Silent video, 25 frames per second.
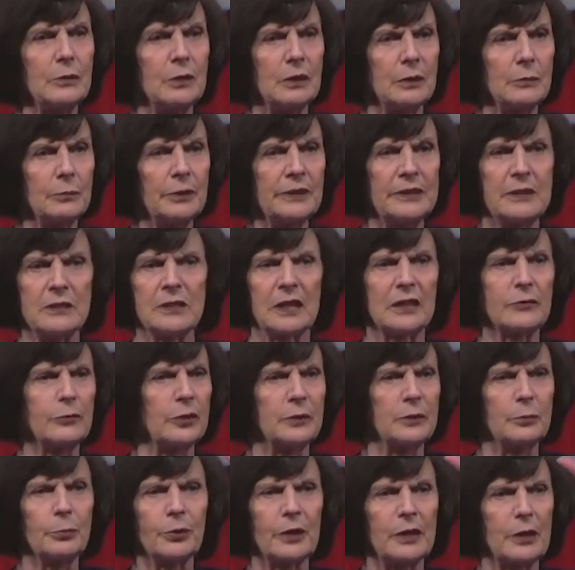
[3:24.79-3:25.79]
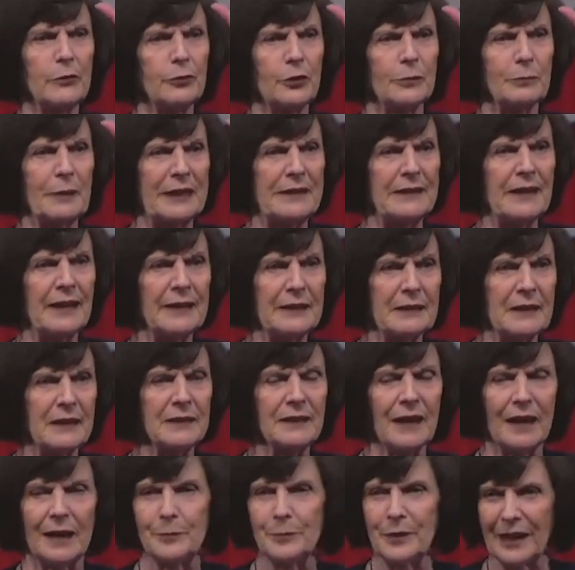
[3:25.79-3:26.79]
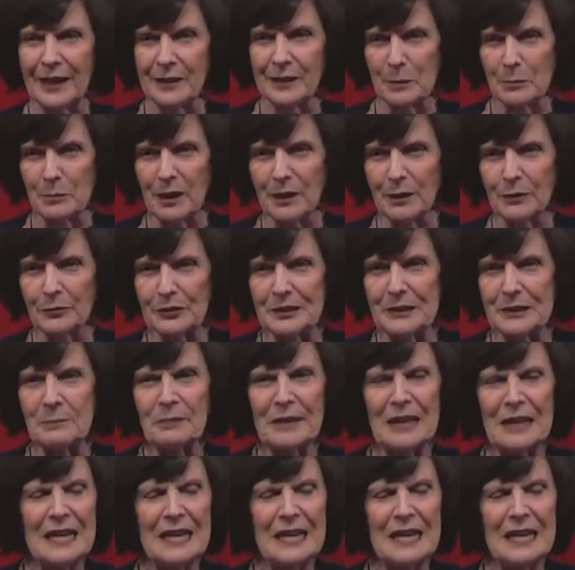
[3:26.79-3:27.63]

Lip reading: Please, everyone pray for my Nana. I'm Nana Moffitt.